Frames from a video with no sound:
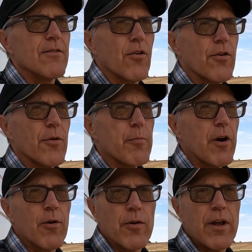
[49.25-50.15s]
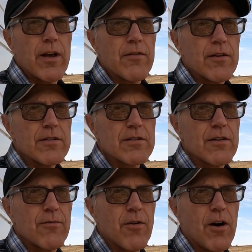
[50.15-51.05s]
The only repair we had this
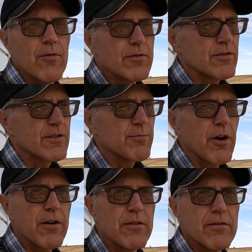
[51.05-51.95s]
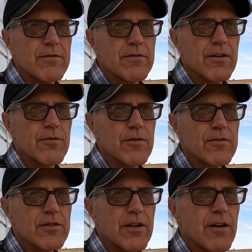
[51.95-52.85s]
fall was the spreader that you would
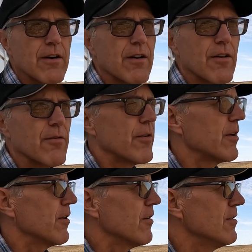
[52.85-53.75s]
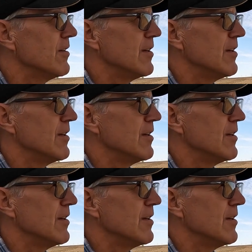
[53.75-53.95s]
have seen on another video.